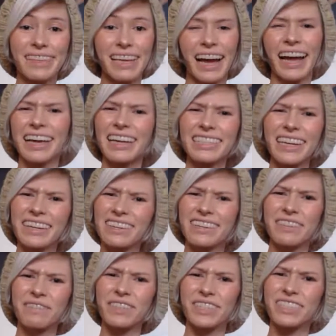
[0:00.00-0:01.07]
I guess I could
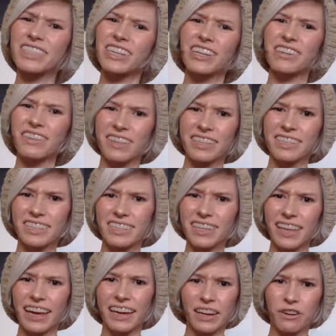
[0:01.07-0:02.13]
have just turned this into
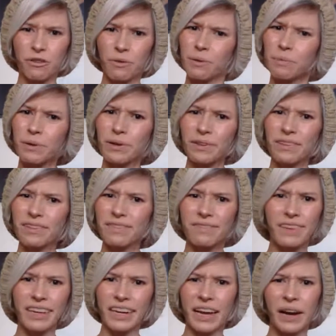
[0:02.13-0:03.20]
like a normal
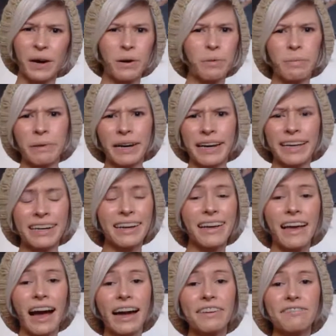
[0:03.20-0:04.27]
video, but
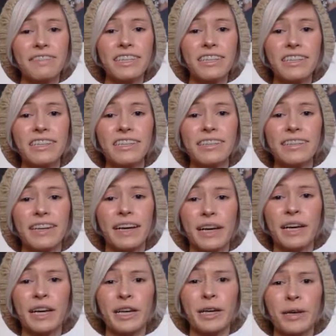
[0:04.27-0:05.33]
I figured
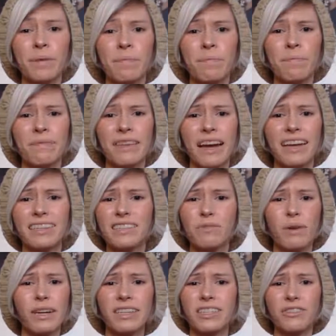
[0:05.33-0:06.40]
I just
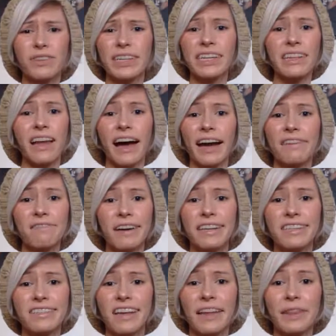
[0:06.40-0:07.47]
wanted to read it live. I
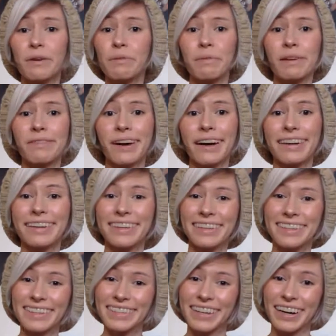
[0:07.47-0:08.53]
just thought that would be fun.
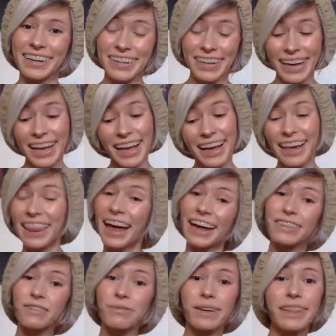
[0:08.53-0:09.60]
So
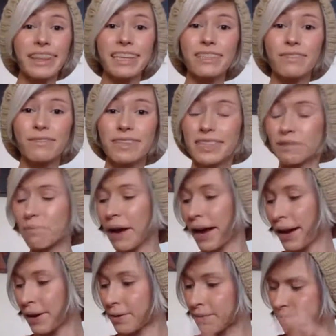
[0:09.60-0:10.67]
that's what this was
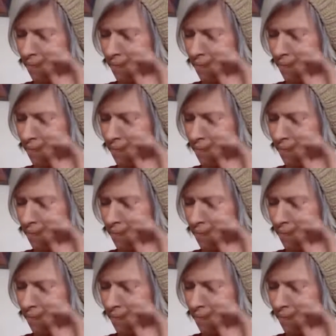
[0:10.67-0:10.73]
about.